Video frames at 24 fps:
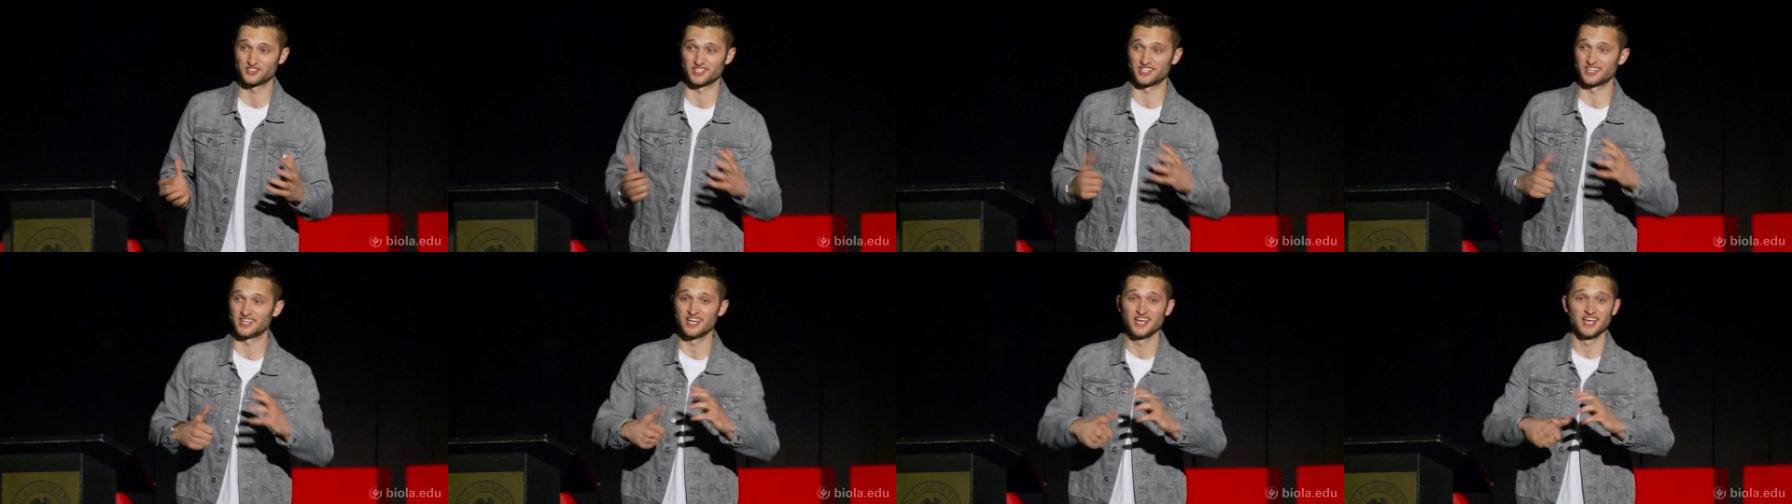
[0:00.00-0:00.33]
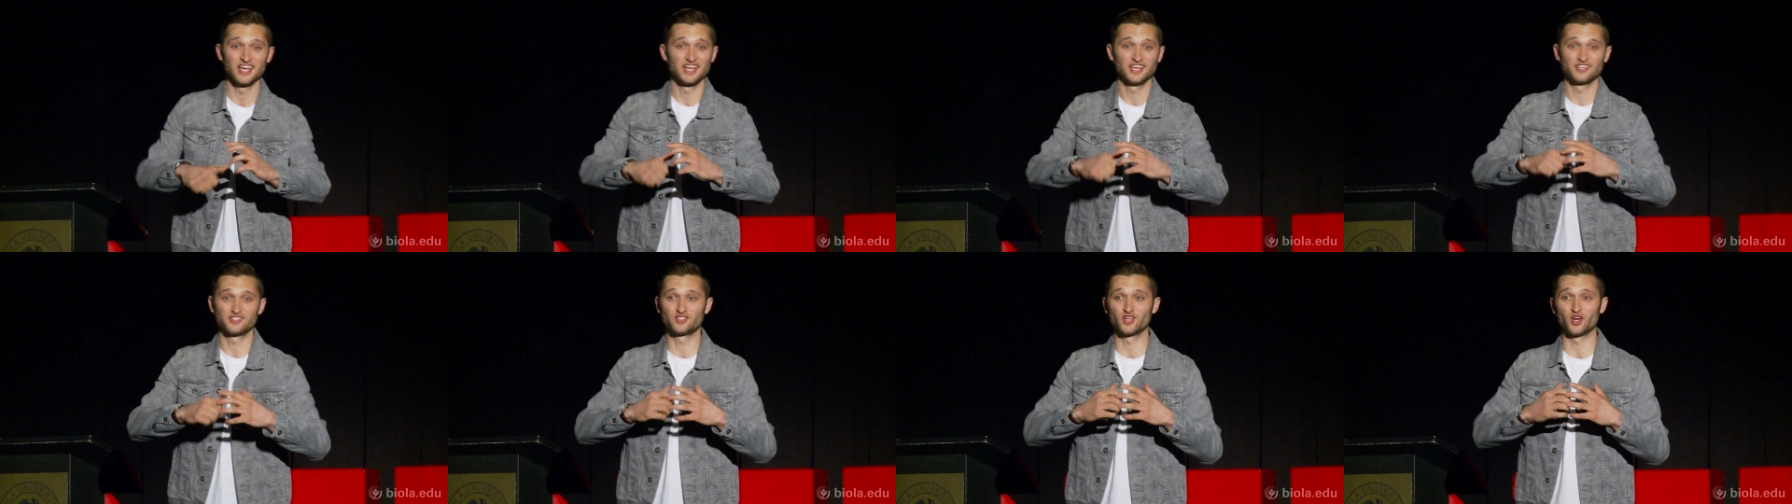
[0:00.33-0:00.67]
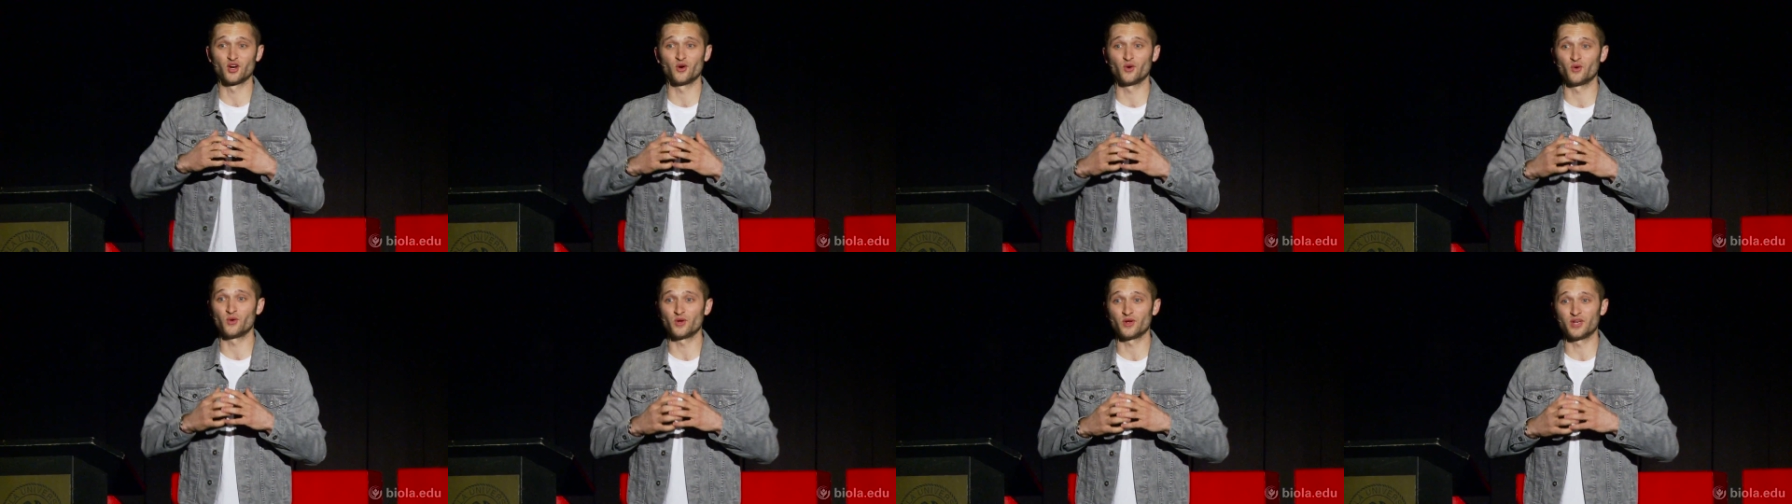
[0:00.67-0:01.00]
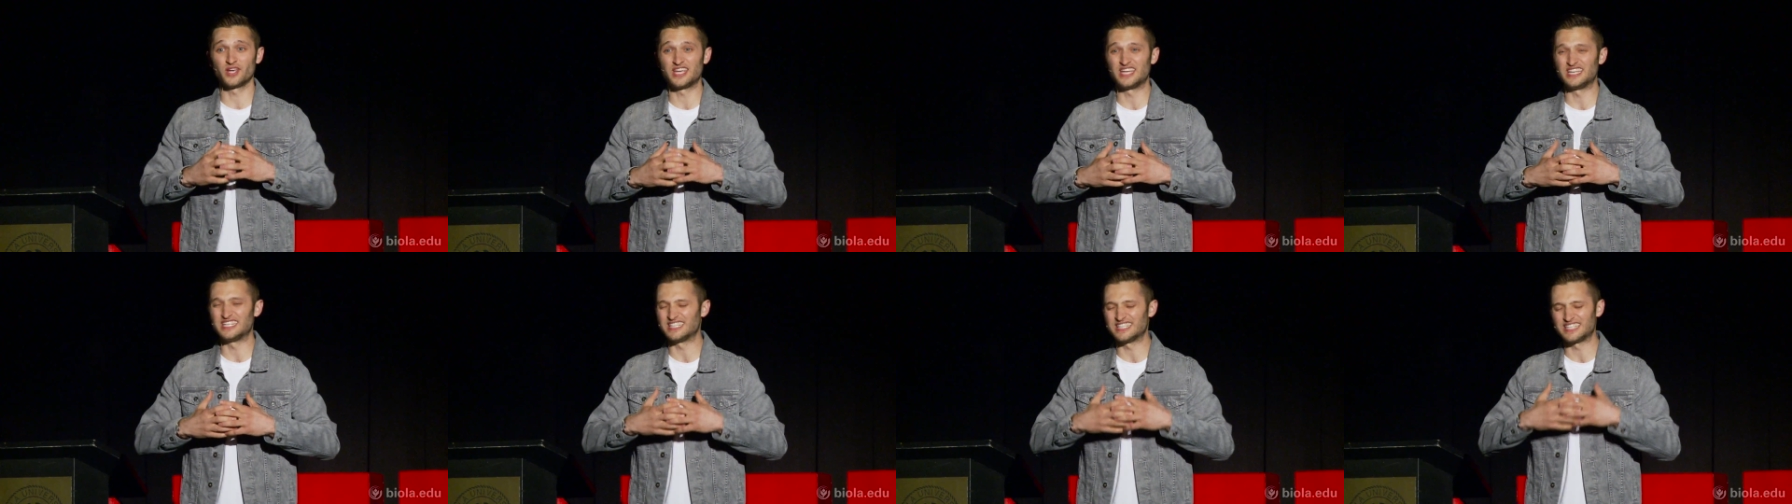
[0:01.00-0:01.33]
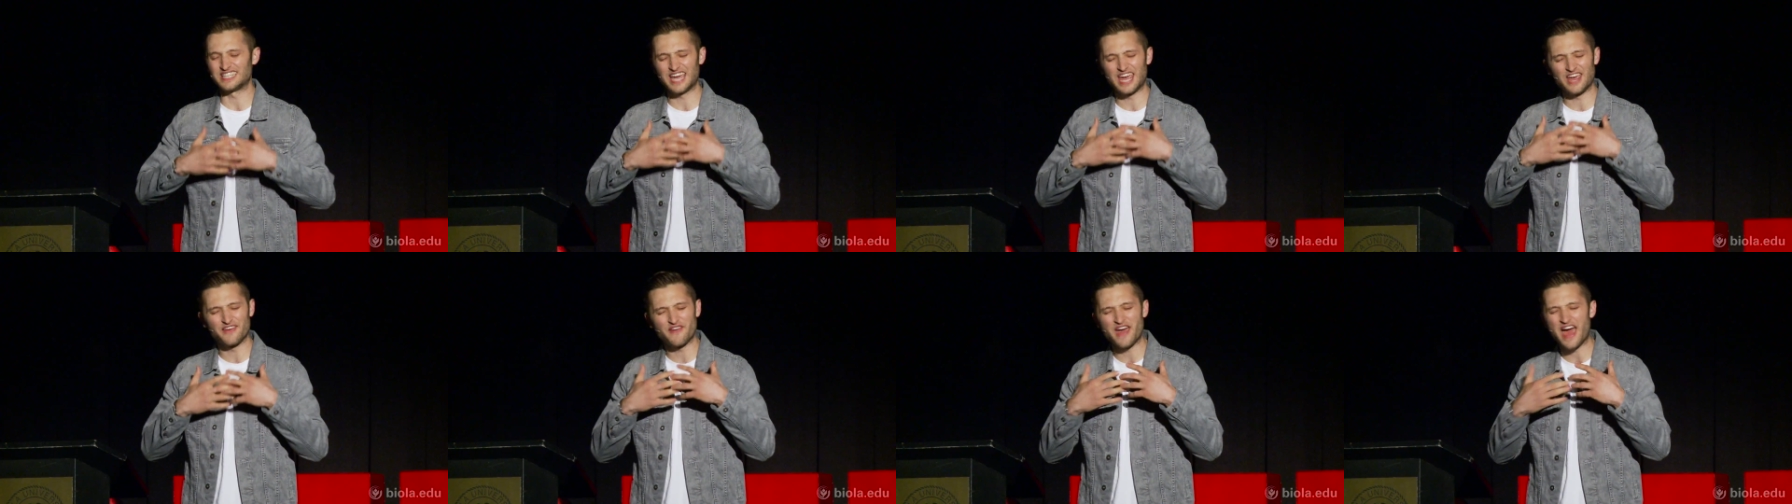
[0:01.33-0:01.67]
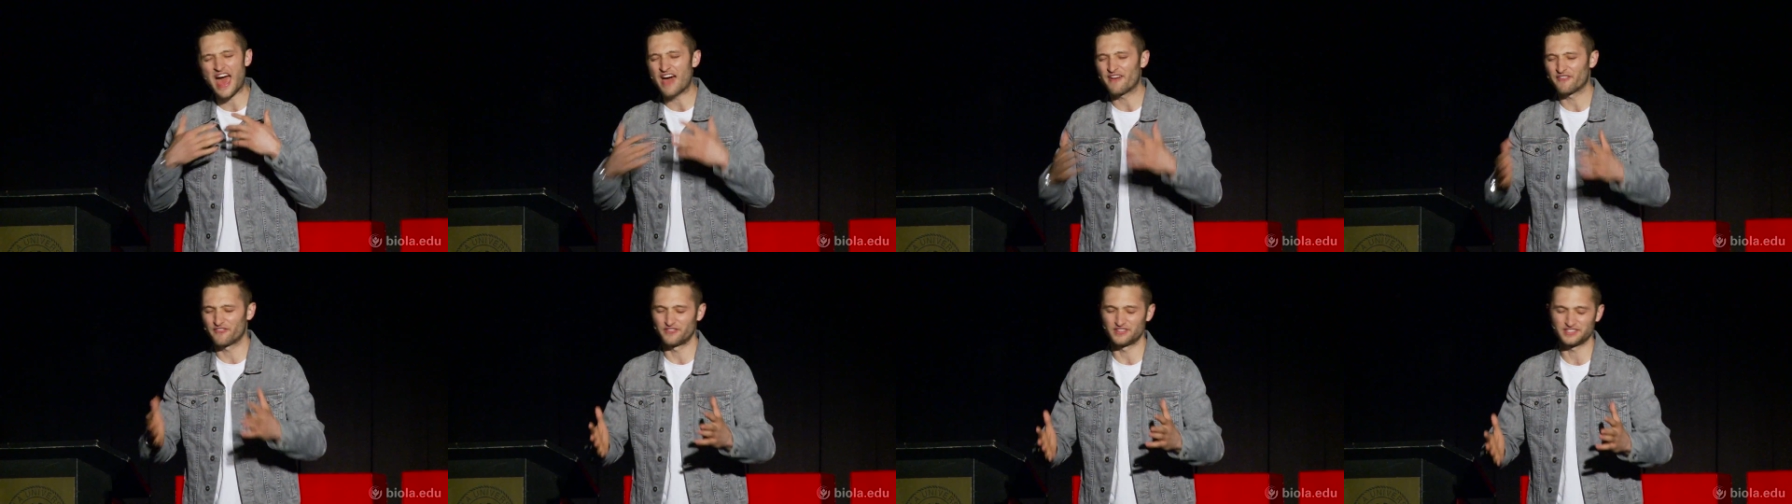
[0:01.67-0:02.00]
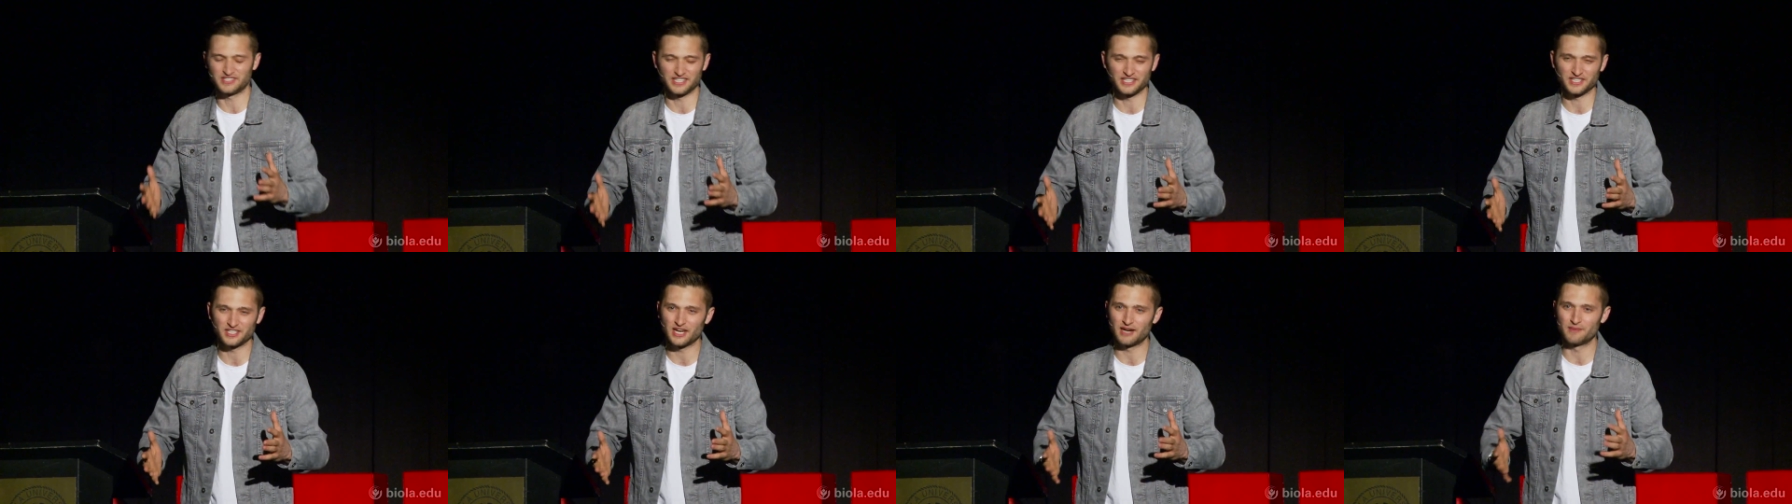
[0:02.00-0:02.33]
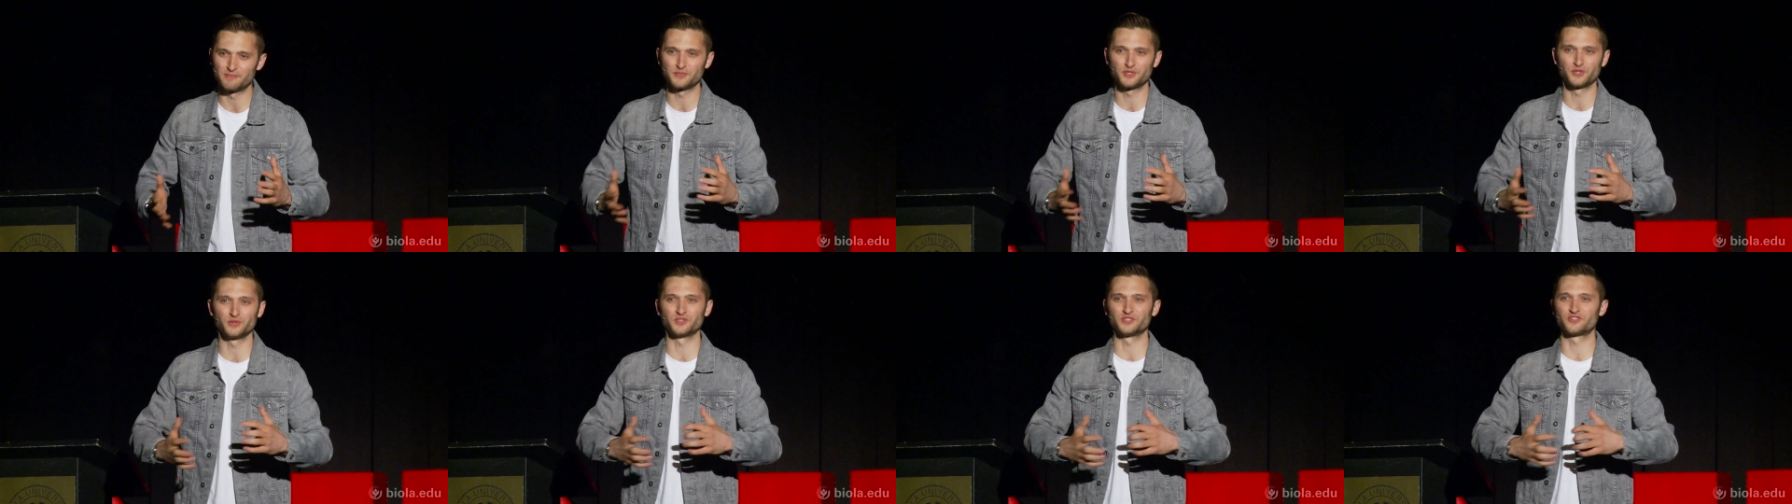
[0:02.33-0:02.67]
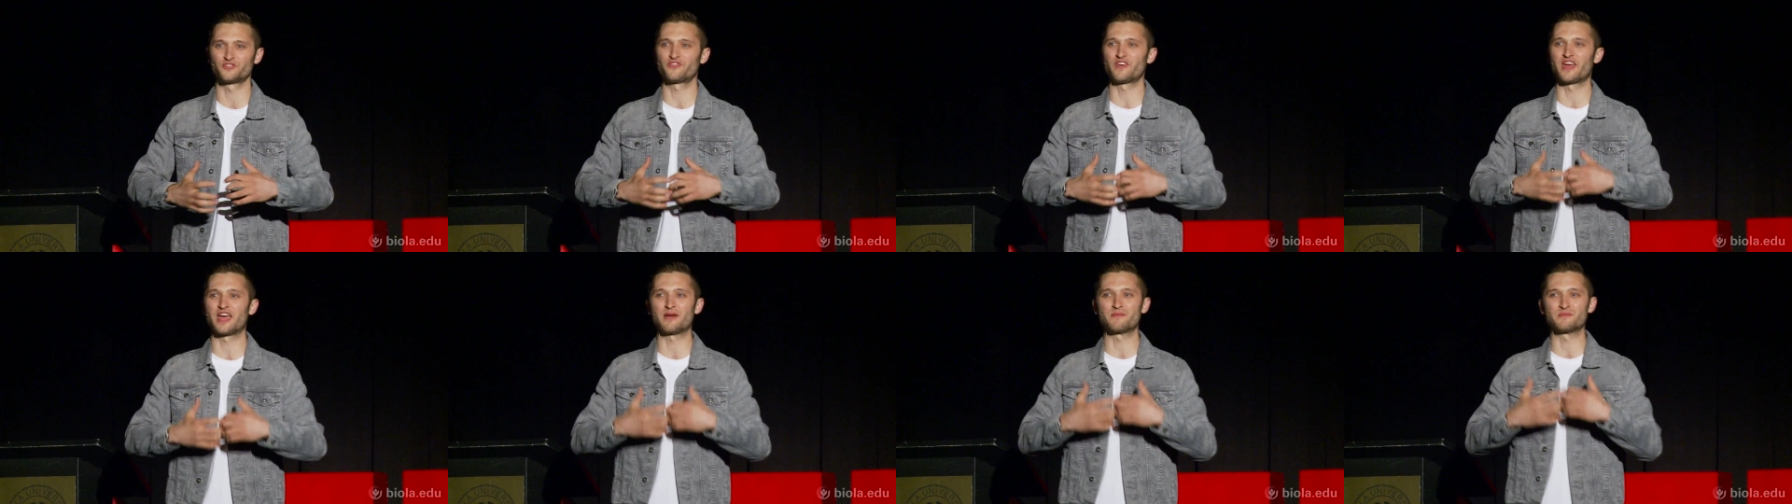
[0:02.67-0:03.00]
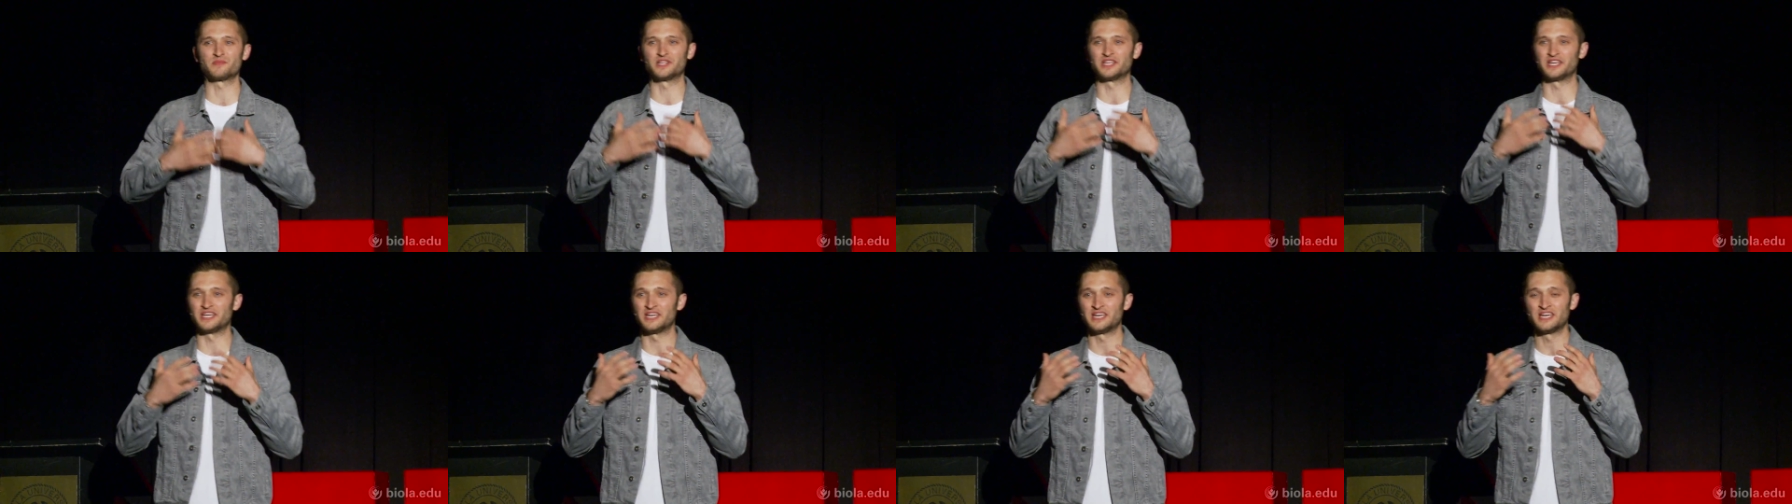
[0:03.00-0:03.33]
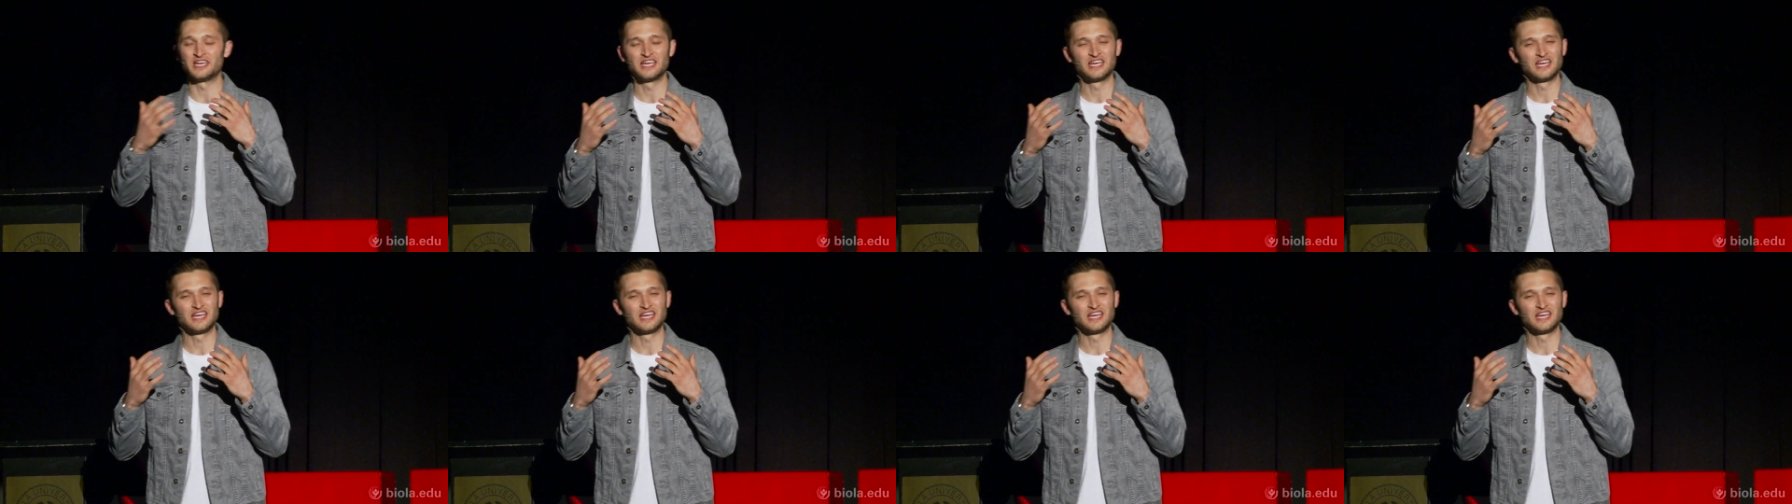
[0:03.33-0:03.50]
and so he gave half of his income to his family